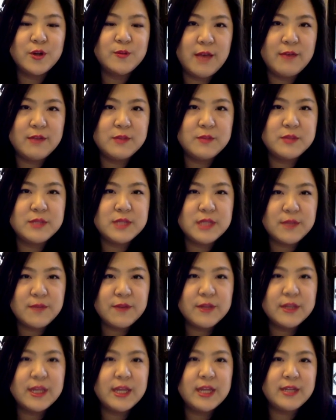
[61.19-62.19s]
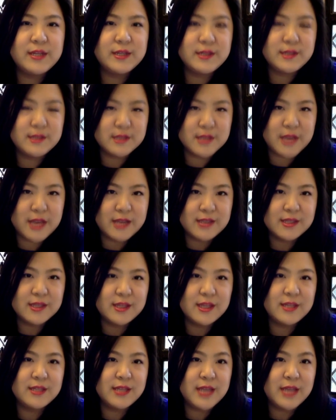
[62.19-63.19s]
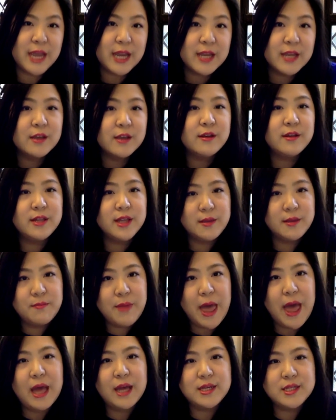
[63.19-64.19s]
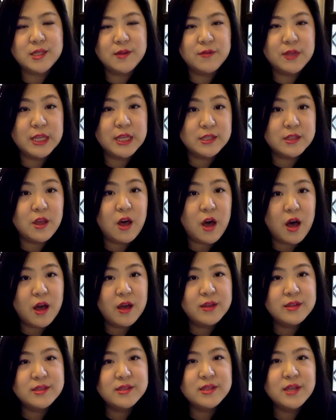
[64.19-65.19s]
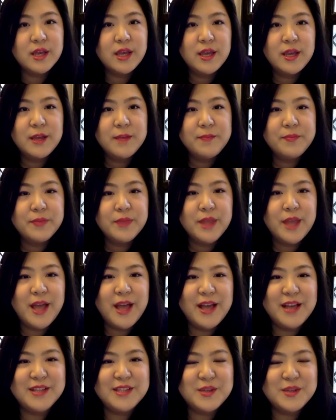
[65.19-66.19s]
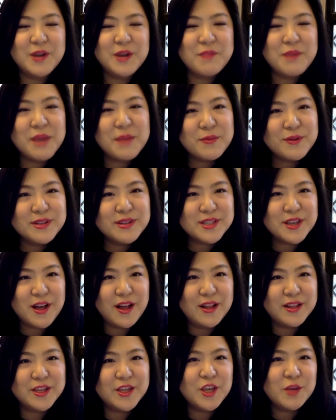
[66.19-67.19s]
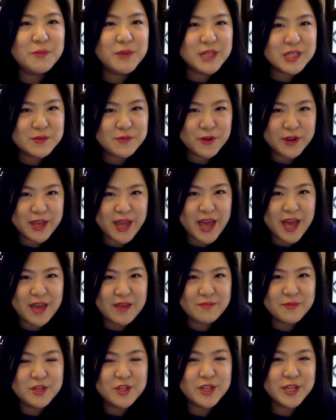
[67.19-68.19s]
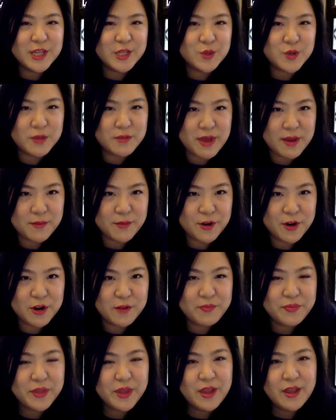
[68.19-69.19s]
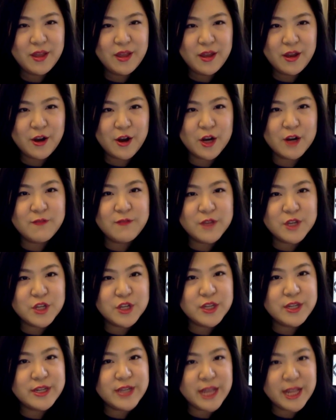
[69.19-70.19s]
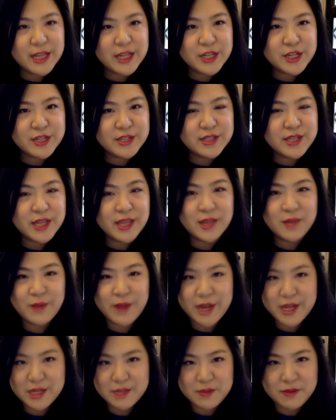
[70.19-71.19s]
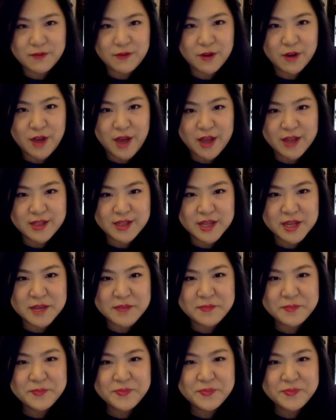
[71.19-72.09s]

of specifically discussing the technical impacts of these laws. Uh, so, our paper is called Humans Forget, Machines Remember Artificial Intelligence and the Right to Be Forgotten.